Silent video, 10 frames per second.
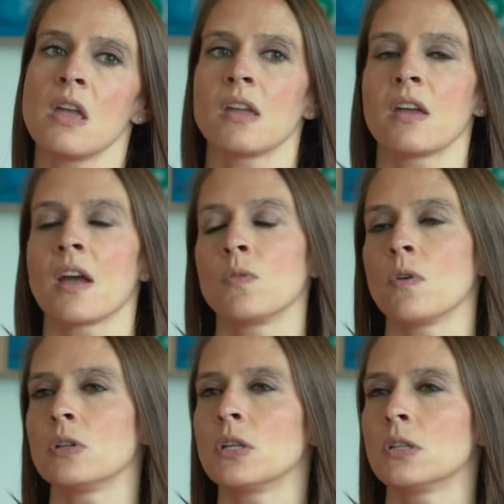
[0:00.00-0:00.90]
and kind of
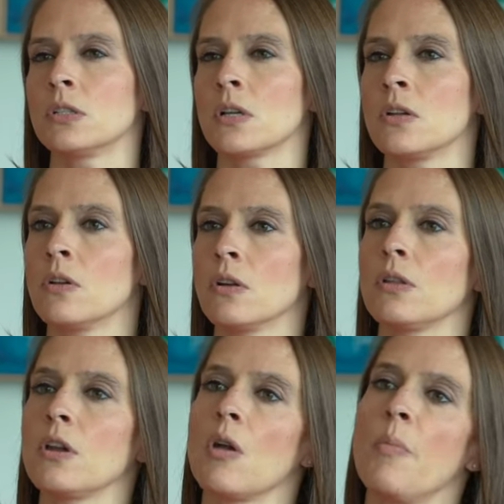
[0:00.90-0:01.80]
what we touched on
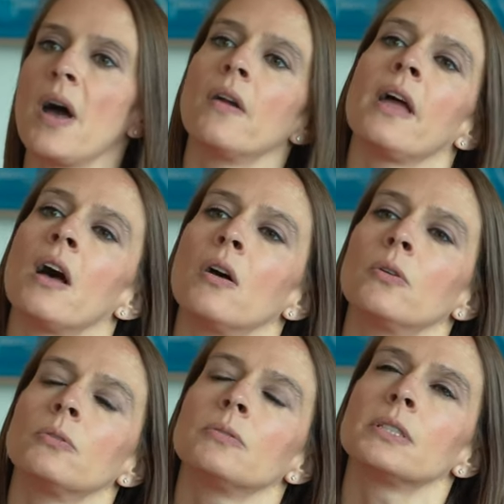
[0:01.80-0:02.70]
earlier about
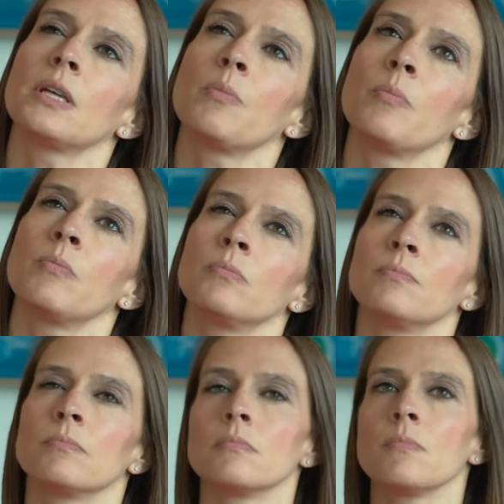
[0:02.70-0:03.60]
how
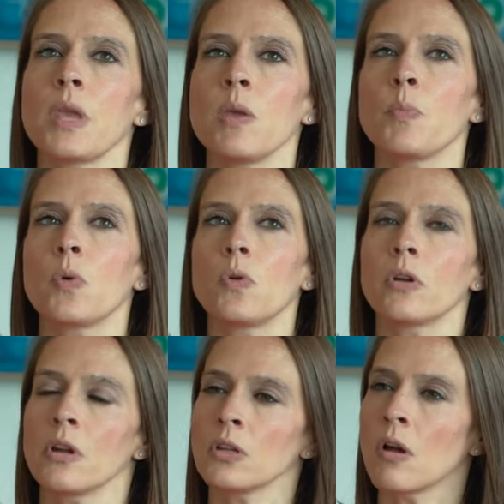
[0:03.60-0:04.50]
some people
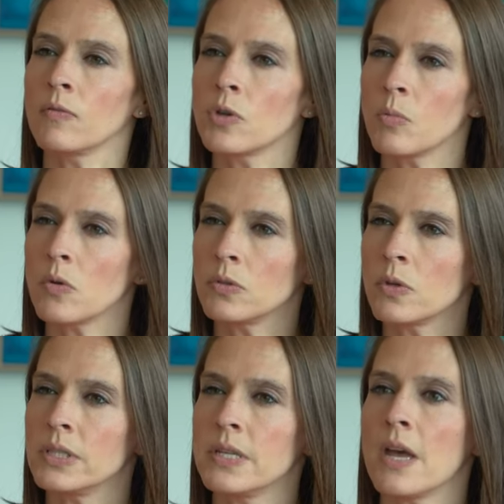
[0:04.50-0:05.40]
are uncomfortable
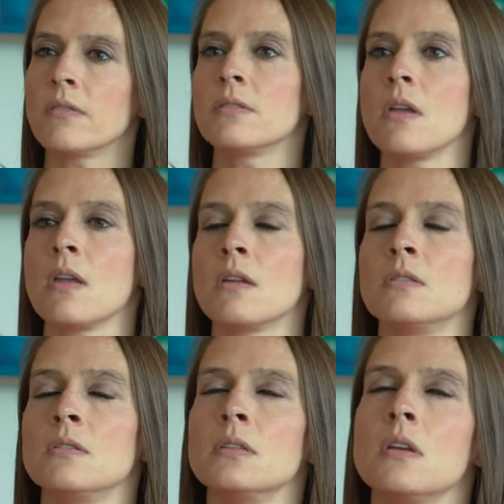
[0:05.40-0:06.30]
with death
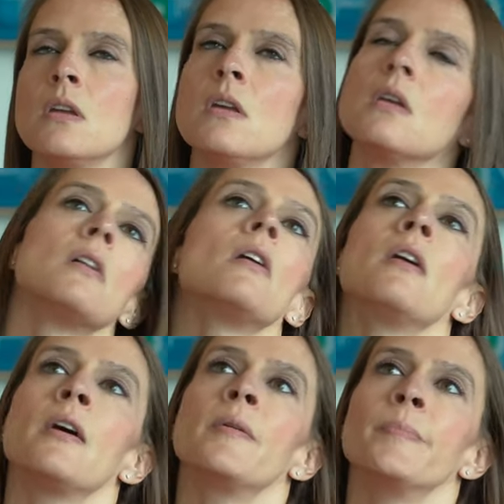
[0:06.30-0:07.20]
and
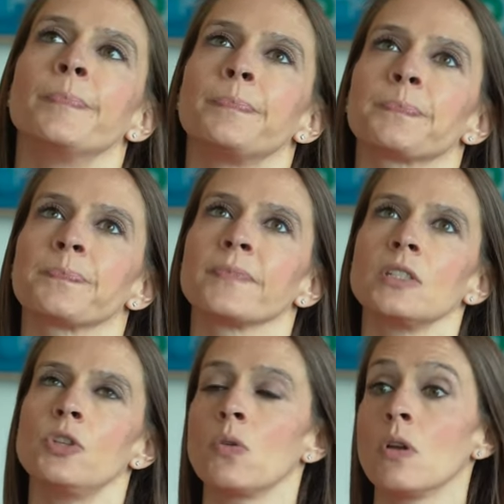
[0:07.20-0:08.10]
um,
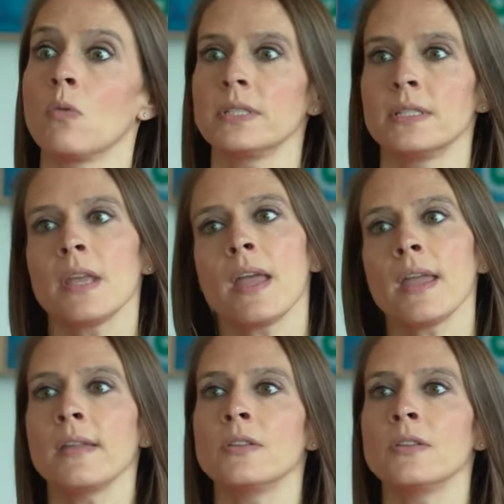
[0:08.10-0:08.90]
don't know what to say